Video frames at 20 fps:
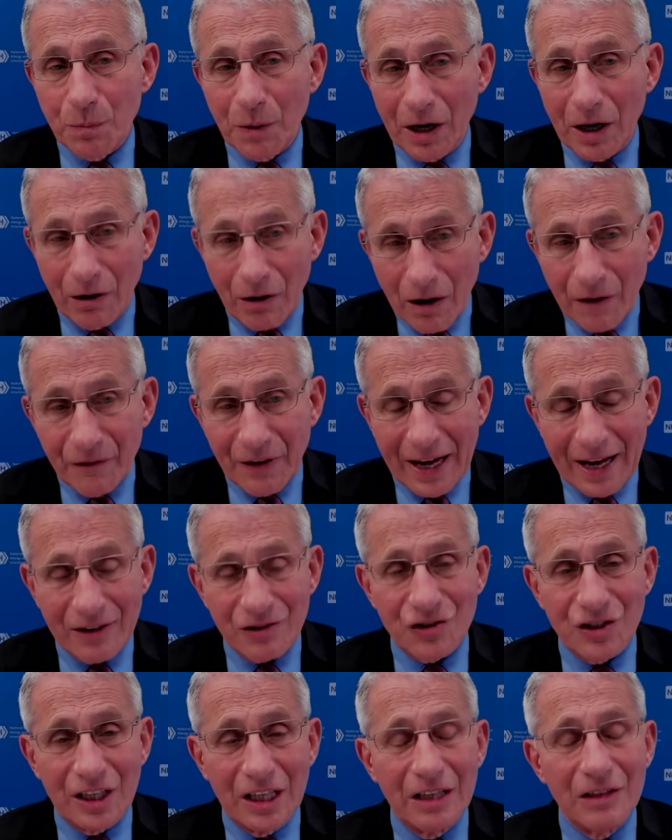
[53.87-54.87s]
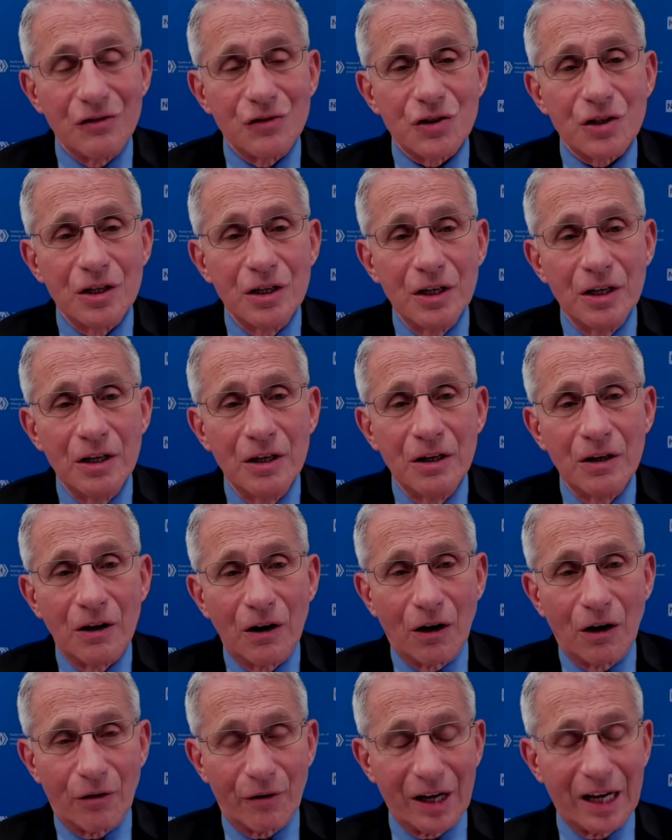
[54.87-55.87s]
by our vaccines
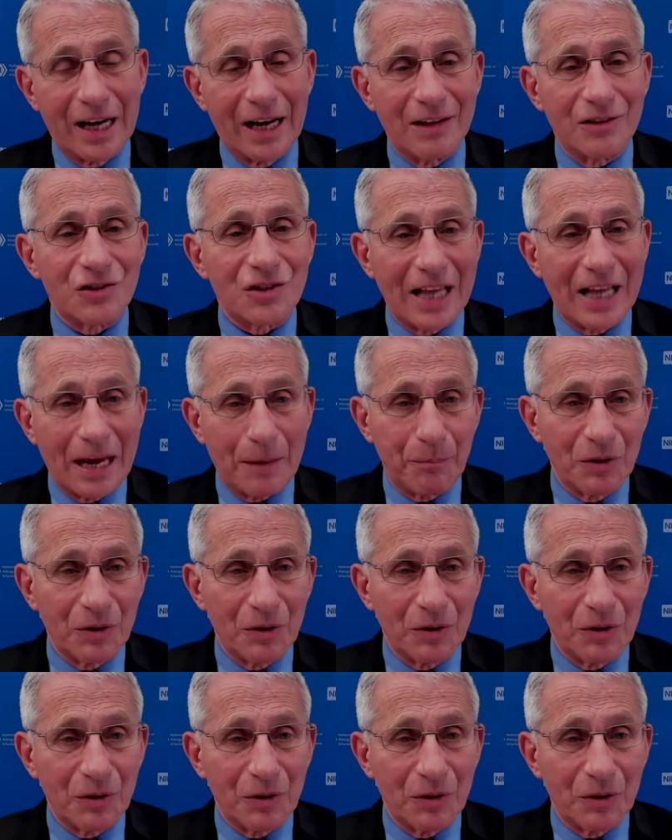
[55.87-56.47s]
are against that